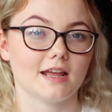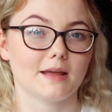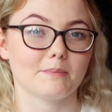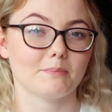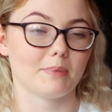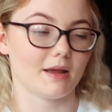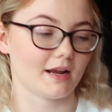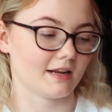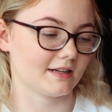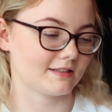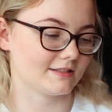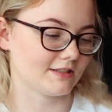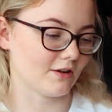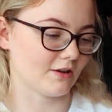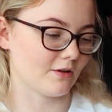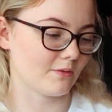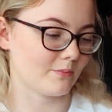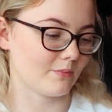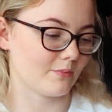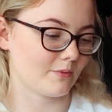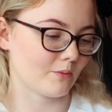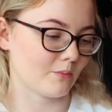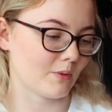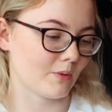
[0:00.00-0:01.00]
picked up
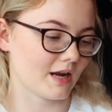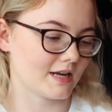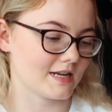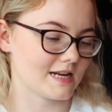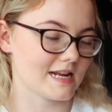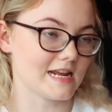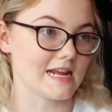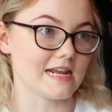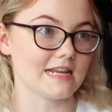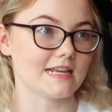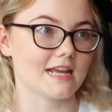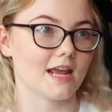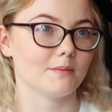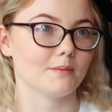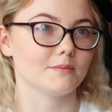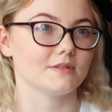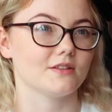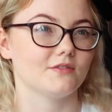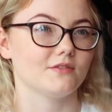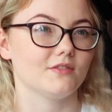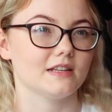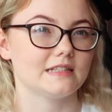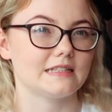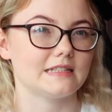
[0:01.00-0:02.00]
when he came
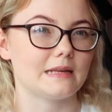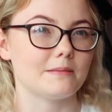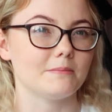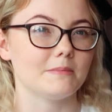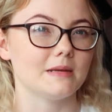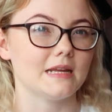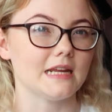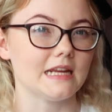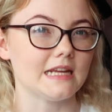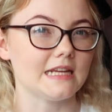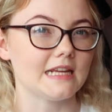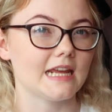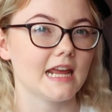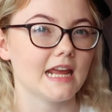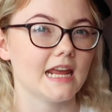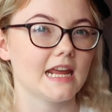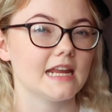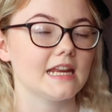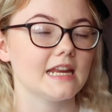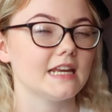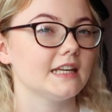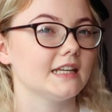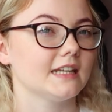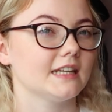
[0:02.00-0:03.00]
to visit me
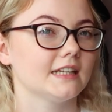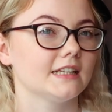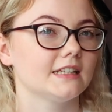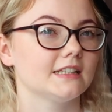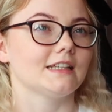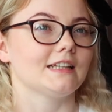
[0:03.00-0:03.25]
in